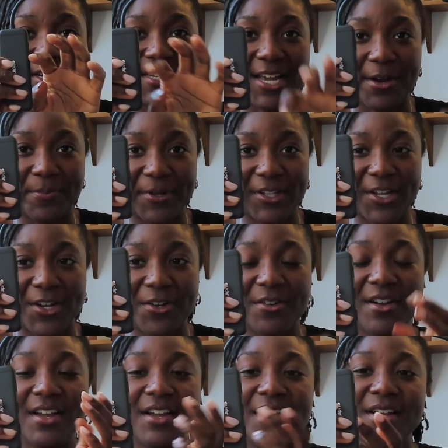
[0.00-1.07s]
down
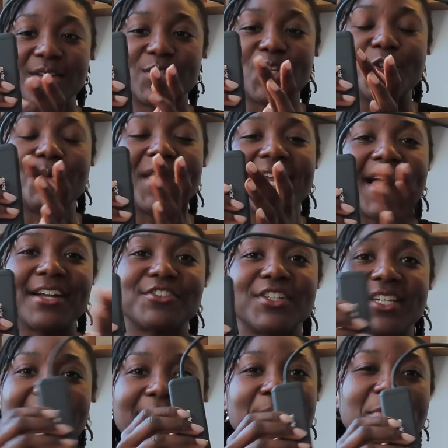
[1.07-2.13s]
below, so you can't
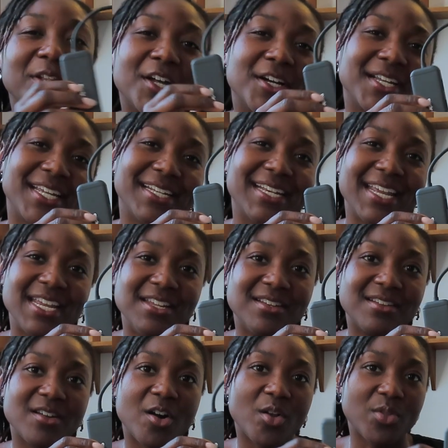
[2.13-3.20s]
actually like plug it
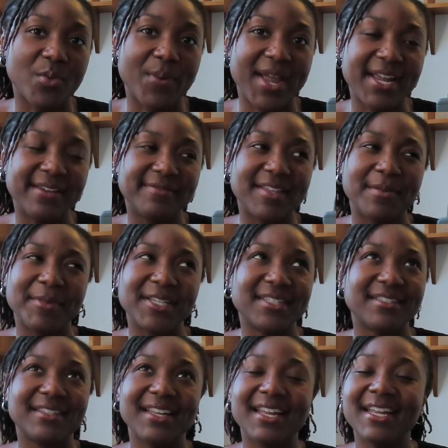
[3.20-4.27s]
in all the way, if that makes
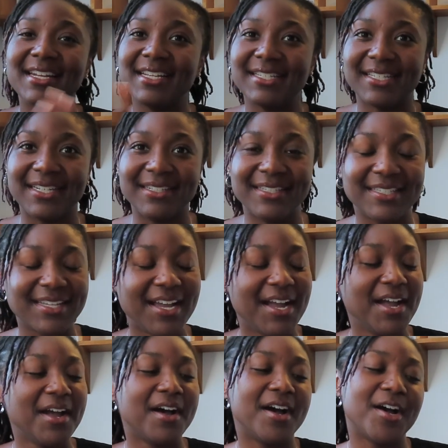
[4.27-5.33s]
any sense.
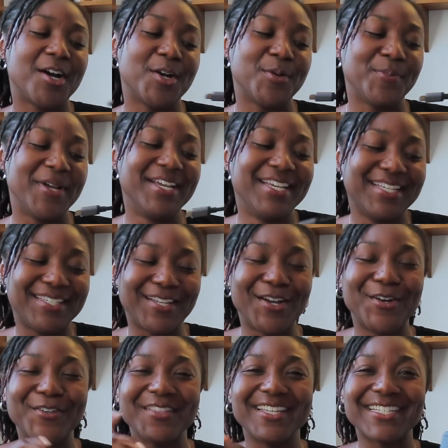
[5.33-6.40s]

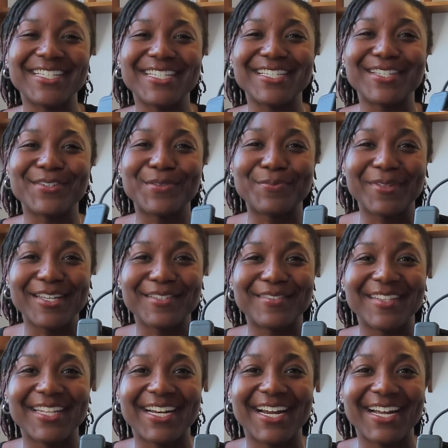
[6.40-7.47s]
So this is the
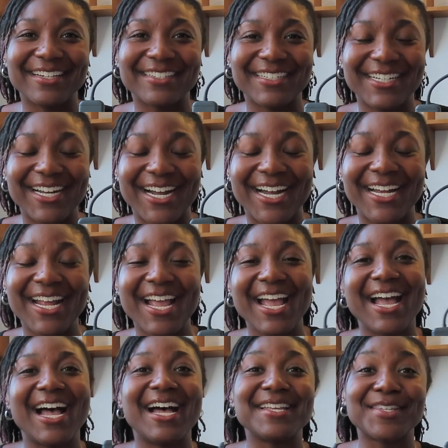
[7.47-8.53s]
replacement that I actually got
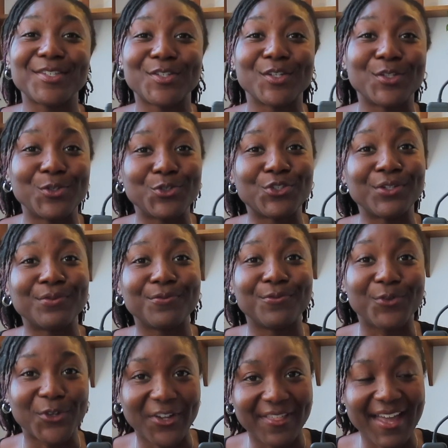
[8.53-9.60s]
as a solution
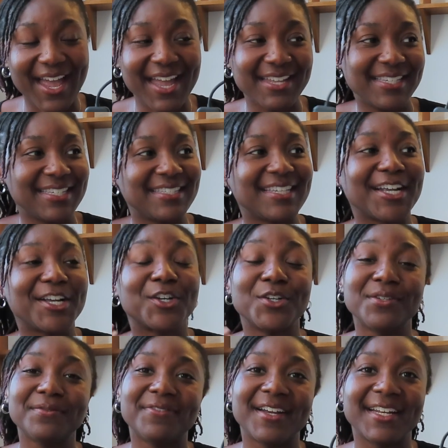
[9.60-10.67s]
for that, since I
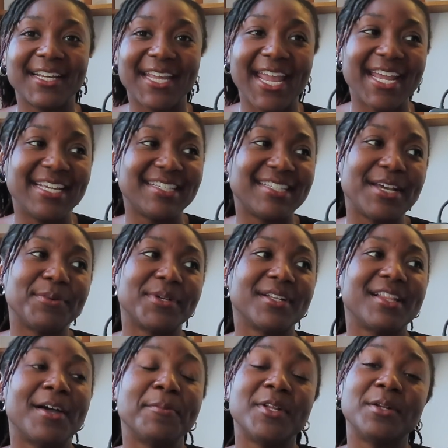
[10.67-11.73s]
couldn't find a case that would
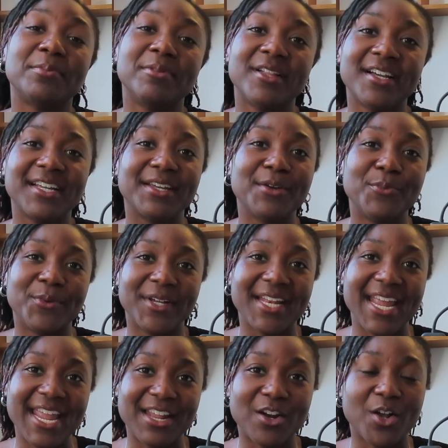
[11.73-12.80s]
allow me to plug one
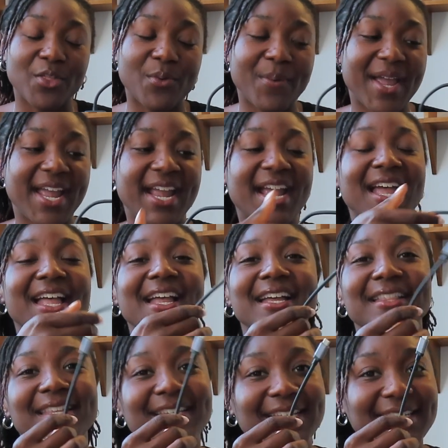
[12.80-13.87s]
in all the way.
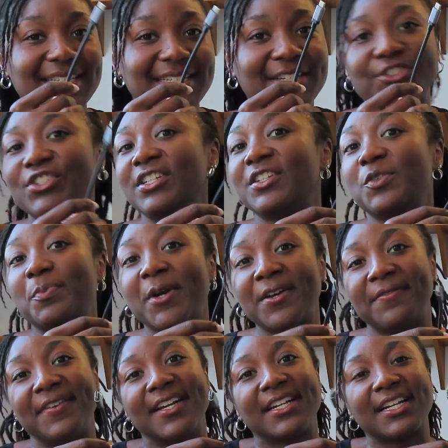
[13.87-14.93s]
This extension is
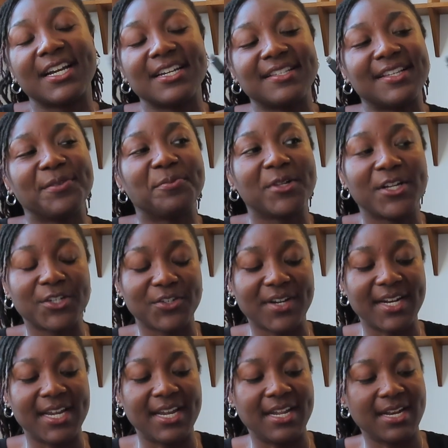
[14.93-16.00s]
perfect because it plugs
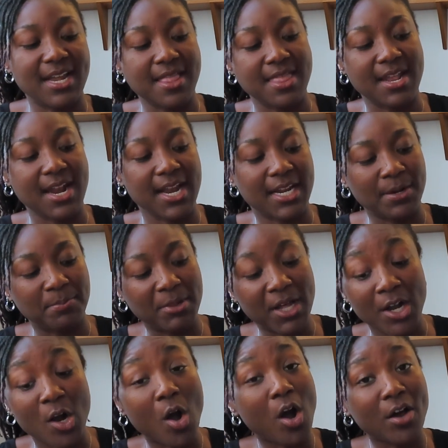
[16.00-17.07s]
right in, and then I can
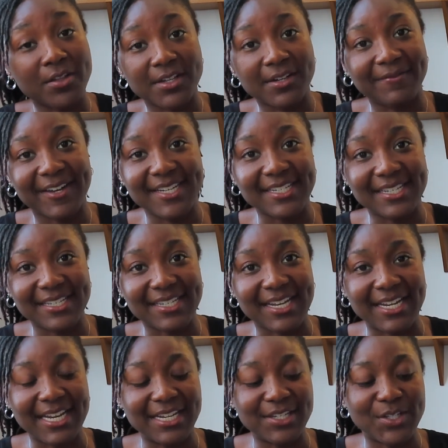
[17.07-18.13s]
plug all the devices
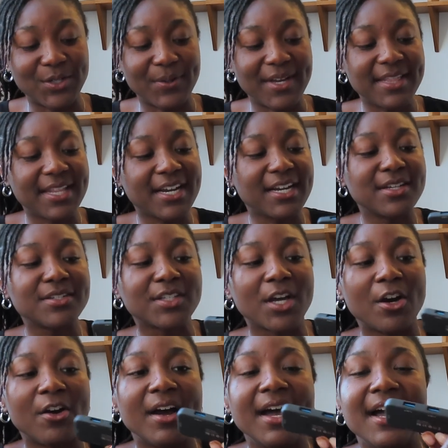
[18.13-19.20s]
I need to in there.
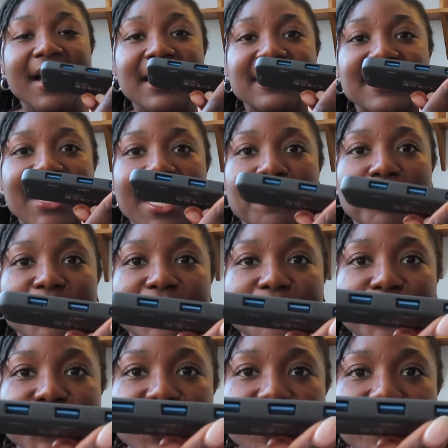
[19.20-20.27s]
So it's got
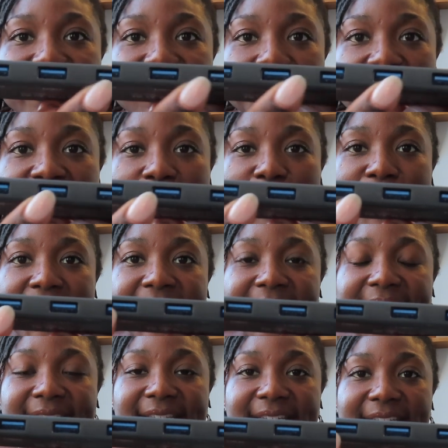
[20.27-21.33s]
multiple USB
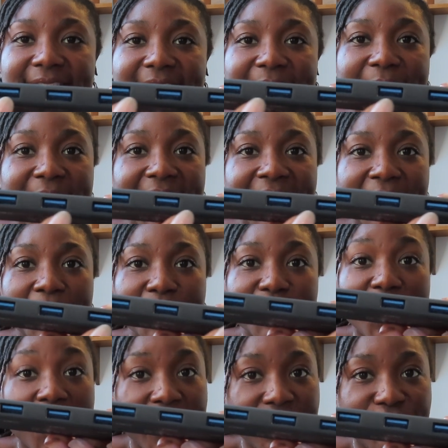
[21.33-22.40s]
ports to hook in those
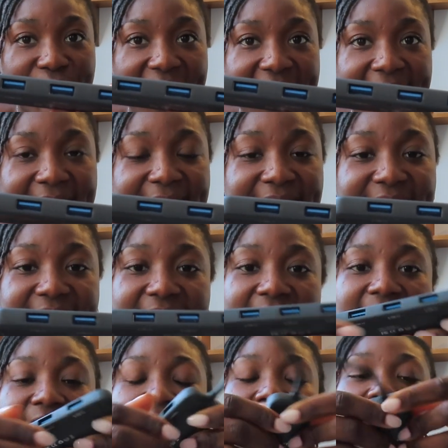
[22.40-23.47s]
hard drives.
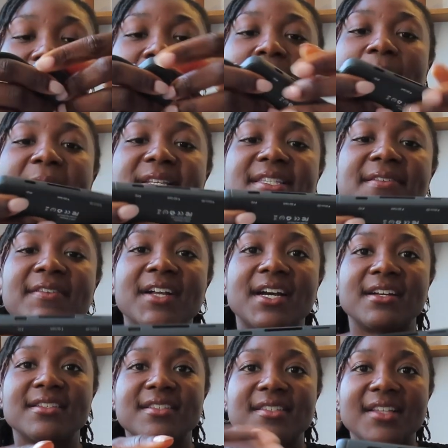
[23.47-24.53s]
It's even
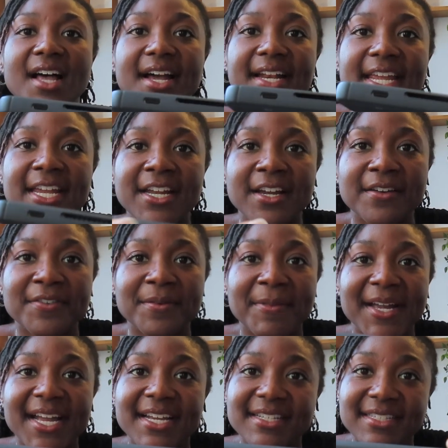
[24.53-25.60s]
got a slot here for
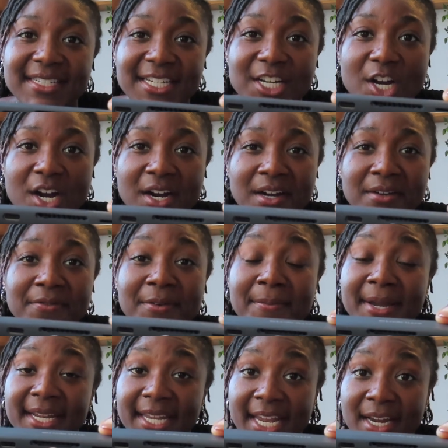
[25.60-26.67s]
my SD card for
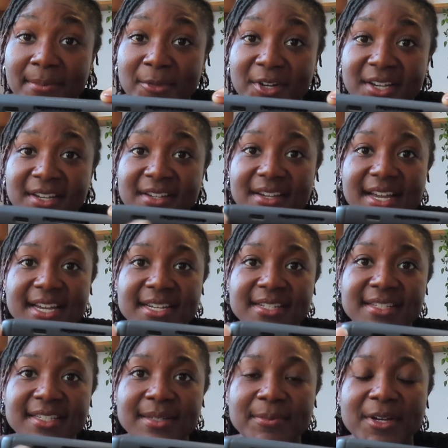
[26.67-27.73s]
my camera,
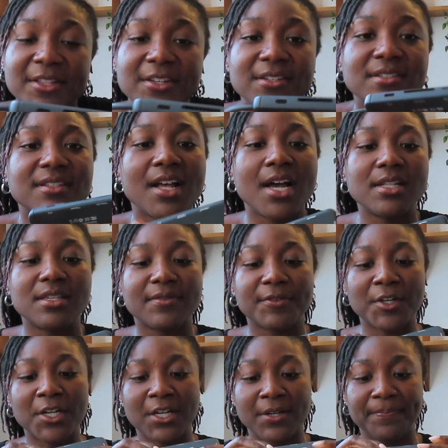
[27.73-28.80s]
and some other slots
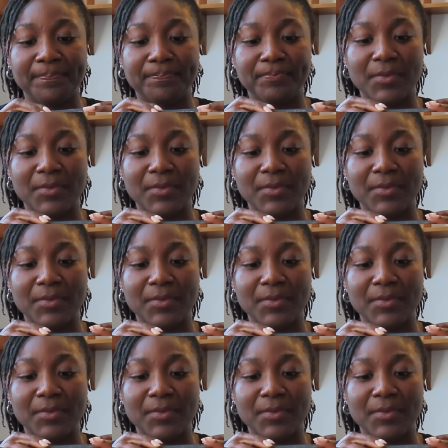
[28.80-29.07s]
for